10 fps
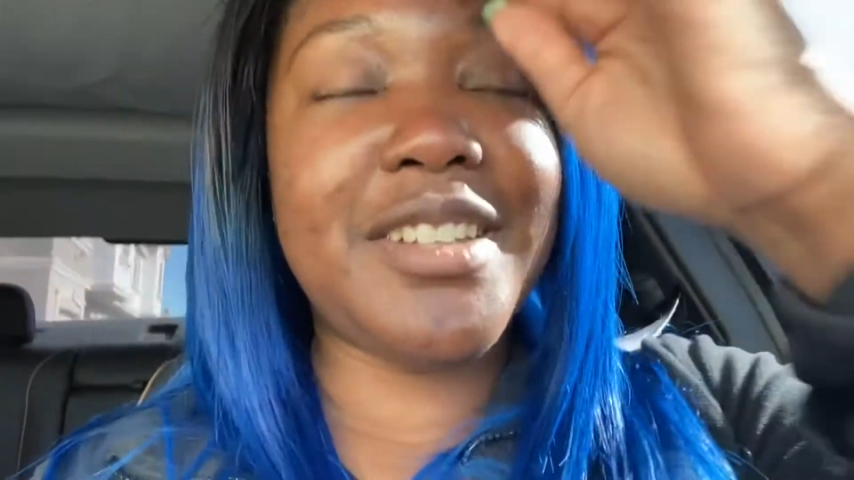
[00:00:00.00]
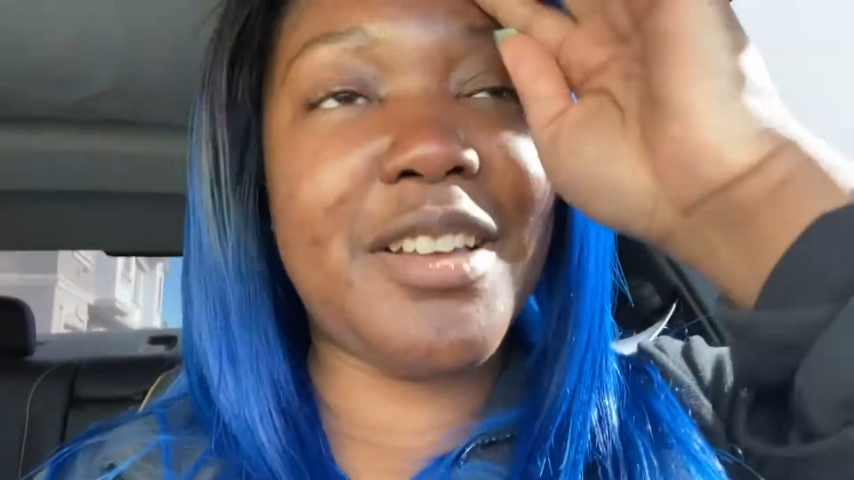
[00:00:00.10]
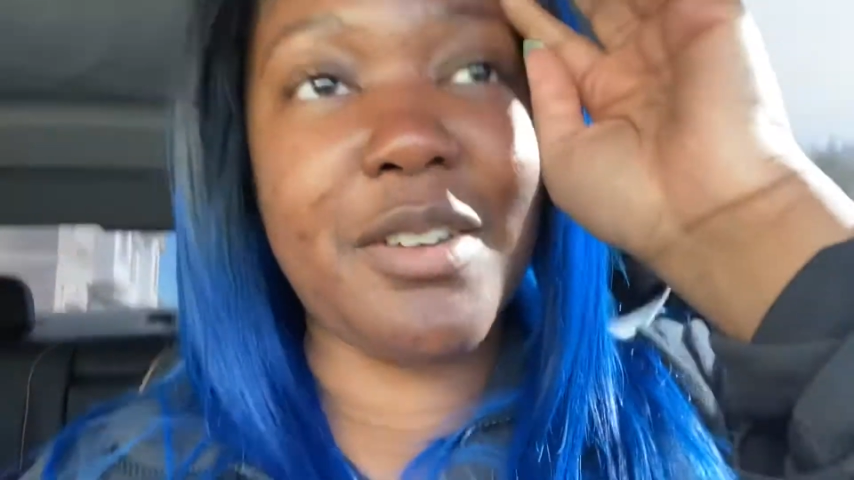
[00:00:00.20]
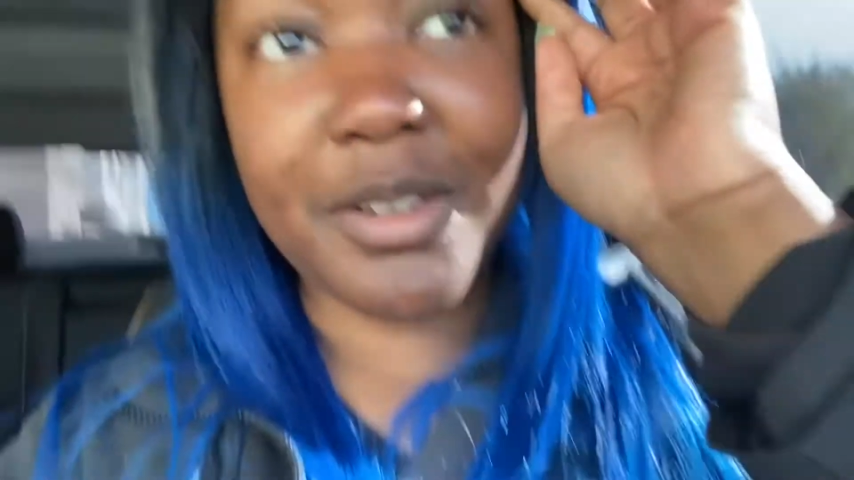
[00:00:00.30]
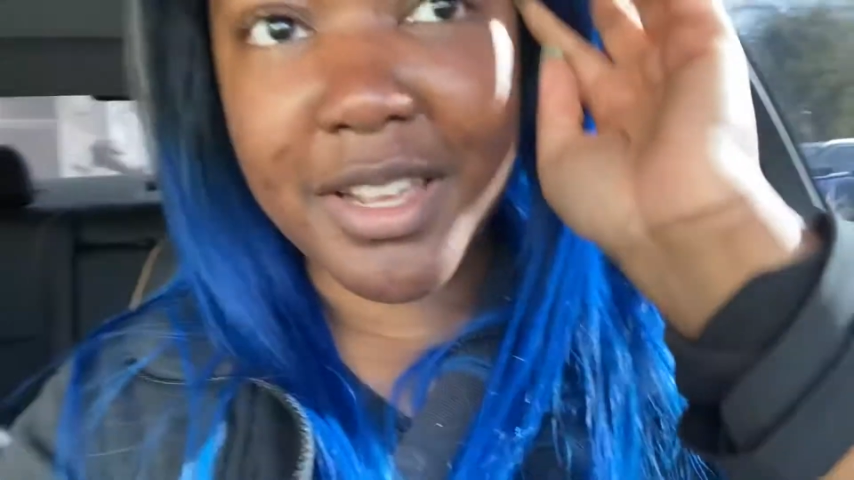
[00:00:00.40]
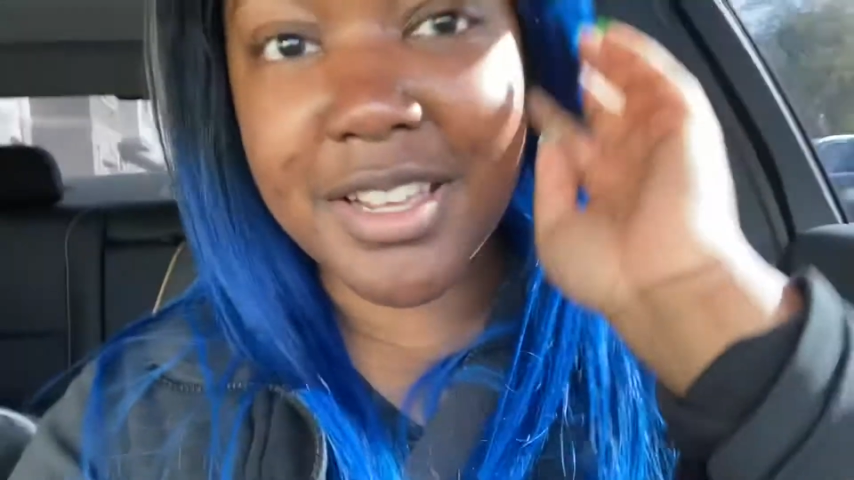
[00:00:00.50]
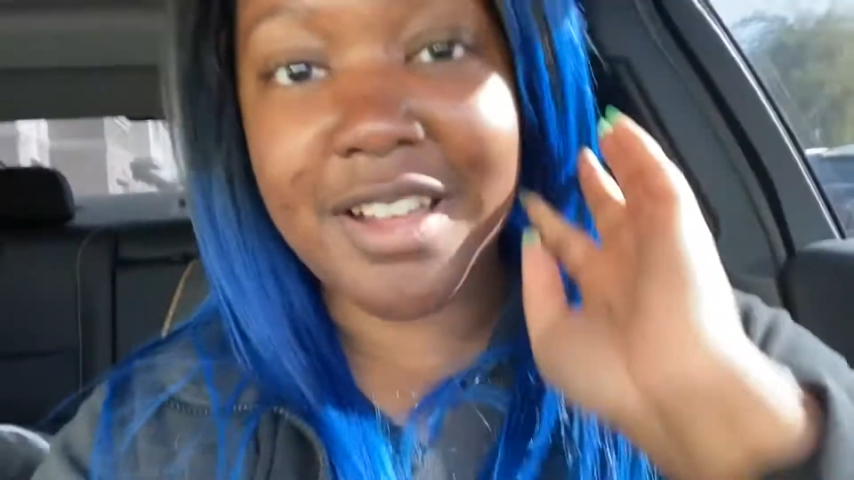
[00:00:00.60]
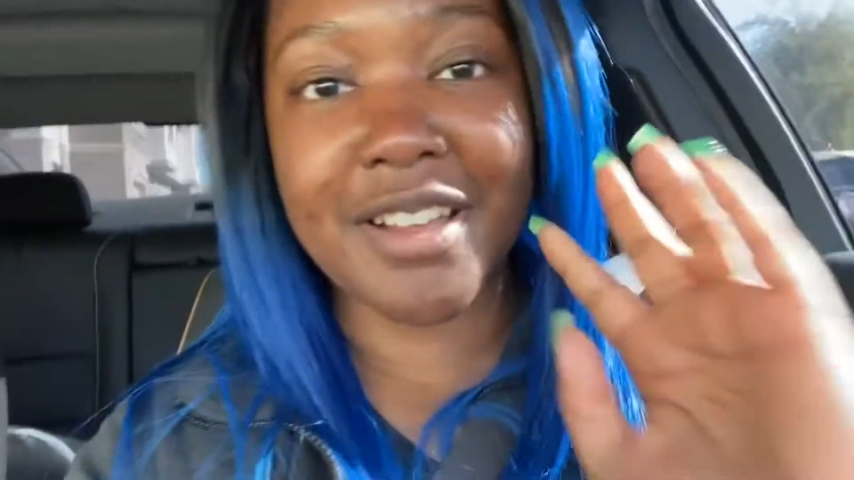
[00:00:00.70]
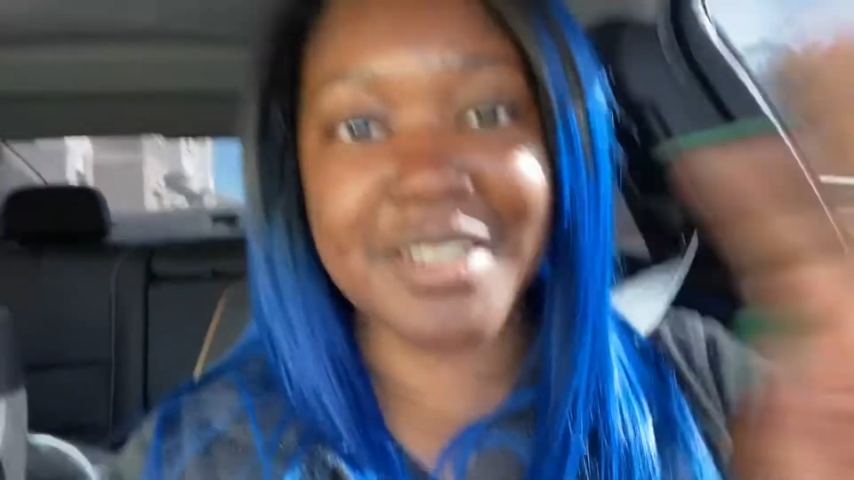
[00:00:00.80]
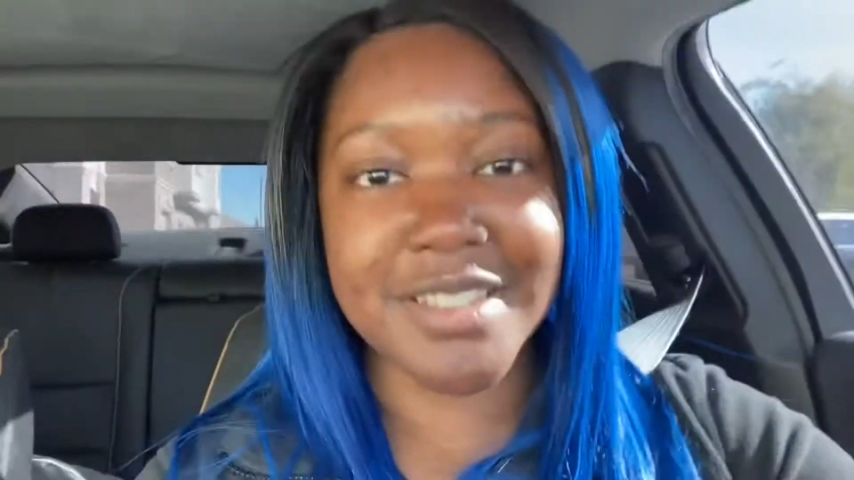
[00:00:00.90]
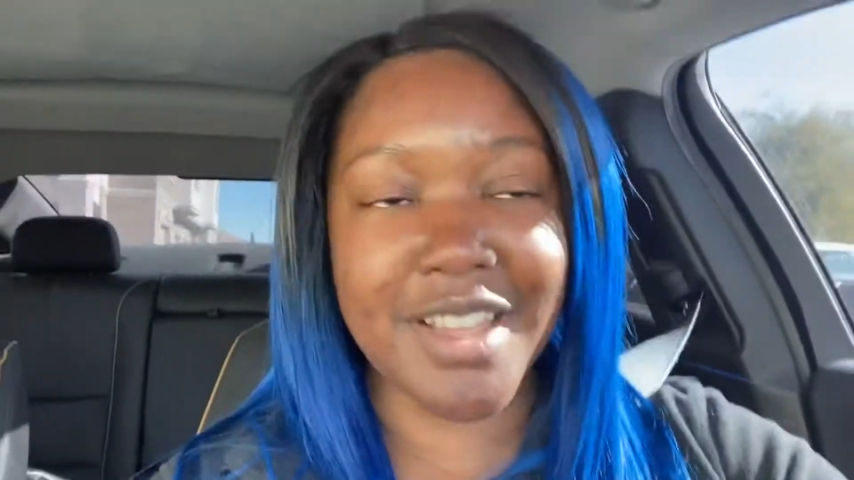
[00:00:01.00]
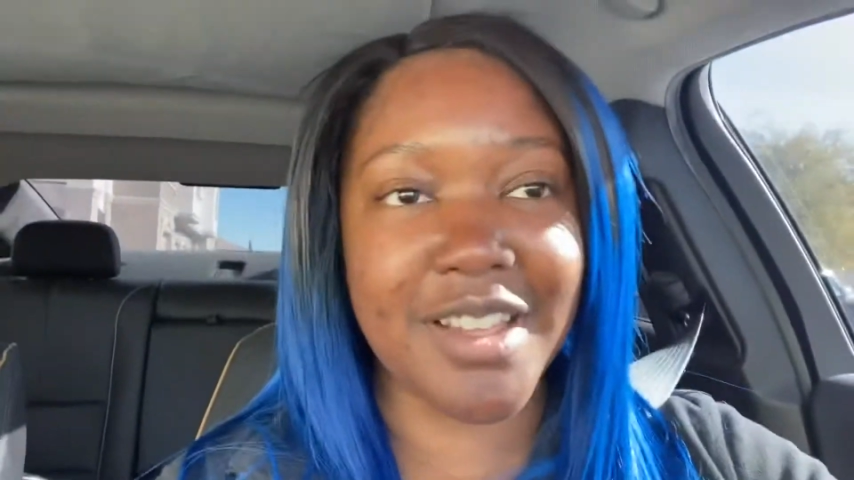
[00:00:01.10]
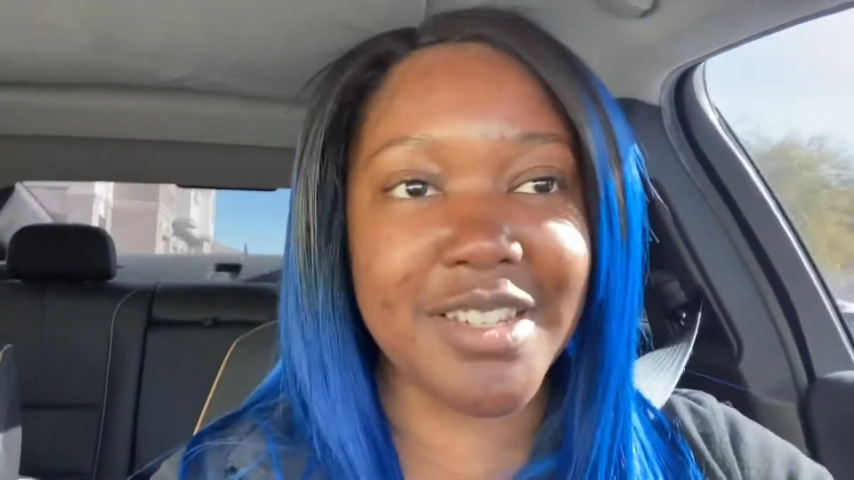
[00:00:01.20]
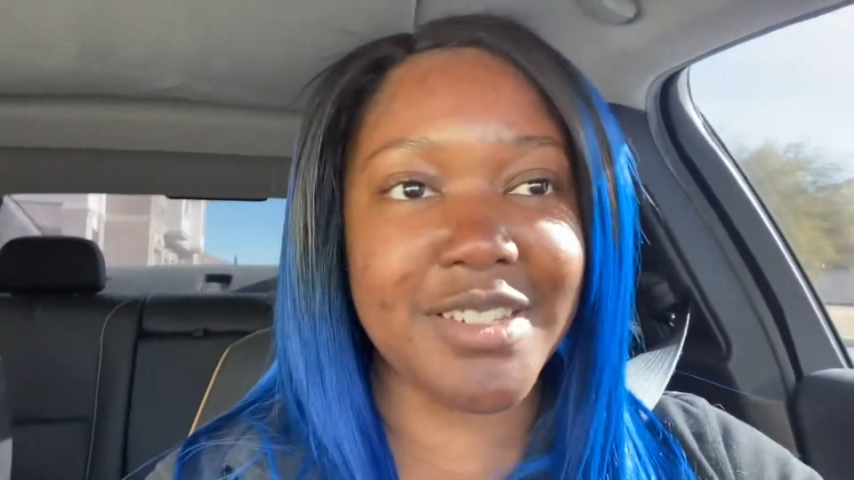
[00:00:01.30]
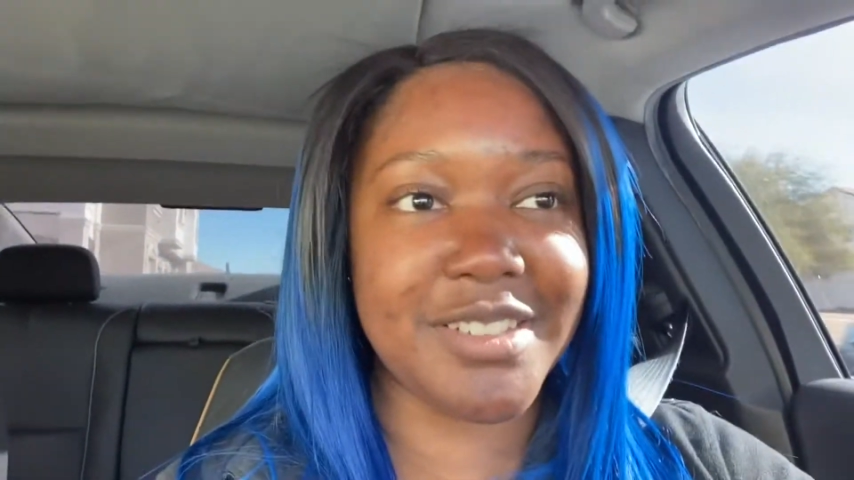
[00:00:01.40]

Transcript: okay guys i